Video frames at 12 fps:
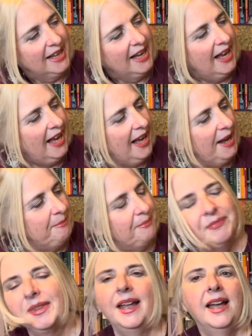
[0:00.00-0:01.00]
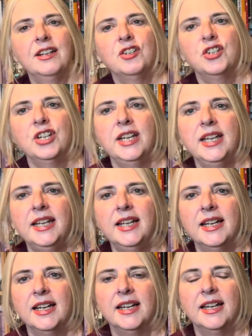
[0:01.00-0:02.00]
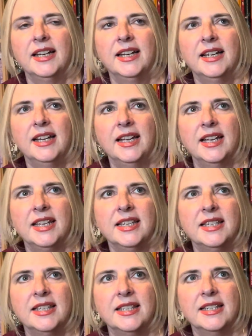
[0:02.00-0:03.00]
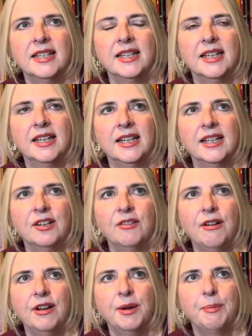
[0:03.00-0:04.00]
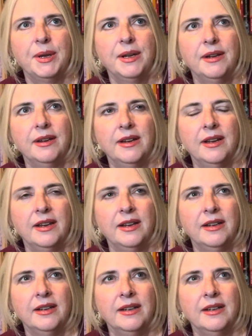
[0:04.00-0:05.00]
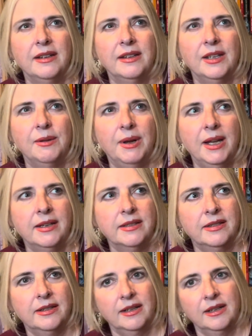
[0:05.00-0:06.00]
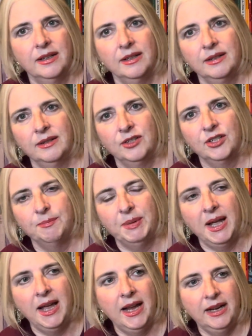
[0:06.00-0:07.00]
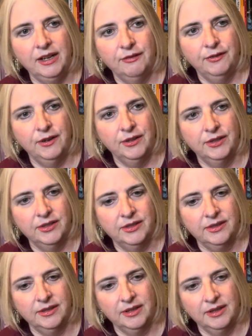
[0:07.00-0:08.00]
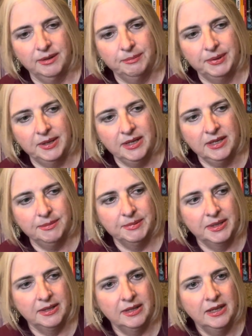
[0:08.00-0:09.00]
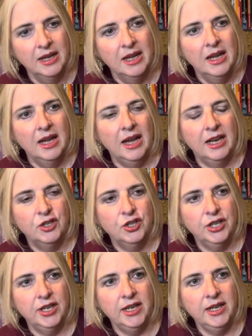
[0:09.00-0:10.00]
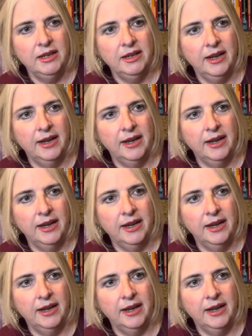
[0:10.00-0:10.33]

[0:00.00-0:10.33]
And she is growing up in the US. She's black. Her father's a policeman. And she